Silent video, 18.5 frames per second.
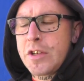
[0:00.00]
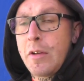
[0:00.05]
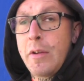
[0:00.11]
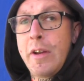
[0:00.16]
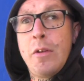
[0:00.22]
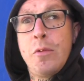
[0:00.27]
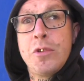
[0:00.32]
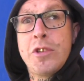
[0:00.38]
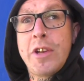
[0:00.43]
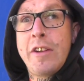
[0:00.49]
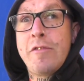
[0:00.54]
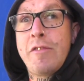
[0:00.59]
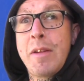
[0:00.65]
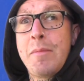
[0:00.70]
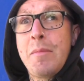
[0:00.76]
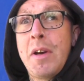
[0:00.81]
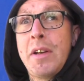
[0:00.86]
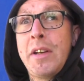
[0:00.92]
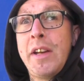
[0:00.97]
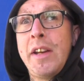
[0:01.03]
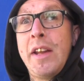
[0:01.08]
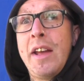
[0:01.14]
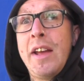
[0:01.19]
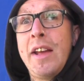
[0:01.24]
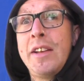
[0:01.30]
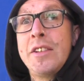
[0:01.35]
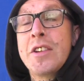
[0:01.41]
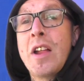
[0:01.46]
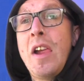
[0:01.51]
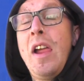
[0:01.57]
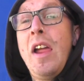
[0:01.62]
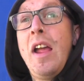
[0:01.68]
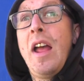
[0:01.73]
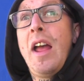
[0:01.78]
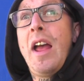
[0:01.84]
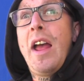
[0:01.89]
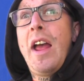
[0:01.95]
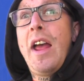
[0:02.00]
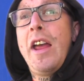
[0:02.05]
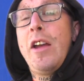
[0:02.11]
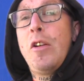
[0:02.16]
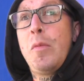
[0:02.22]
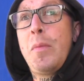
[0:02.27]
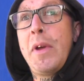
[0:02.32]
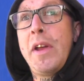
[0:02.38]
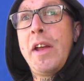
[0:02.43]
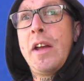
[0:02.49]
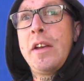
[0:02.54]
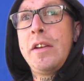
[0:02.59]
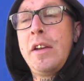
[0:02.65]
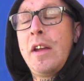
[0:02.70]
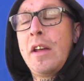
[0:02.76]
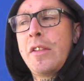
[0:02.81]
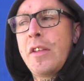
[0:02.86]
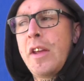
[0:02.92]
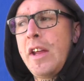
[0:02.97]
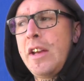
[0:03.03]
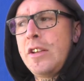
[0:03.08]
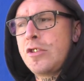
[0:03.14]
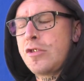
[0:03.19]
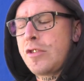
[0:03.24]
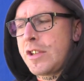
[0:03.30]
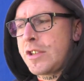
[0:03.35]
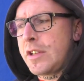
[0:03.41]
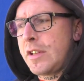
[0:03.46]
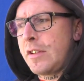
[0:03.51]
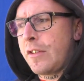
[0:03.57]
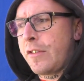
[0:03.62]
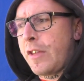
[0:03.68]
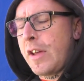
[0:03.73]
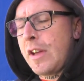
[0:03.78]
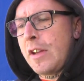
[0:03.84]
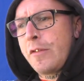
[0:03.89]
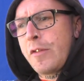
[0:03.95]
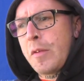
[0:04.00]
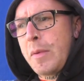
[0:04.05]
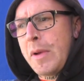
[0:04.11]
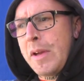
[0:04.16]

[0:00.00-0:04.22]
So it will generate money and it'll be another interesting thing for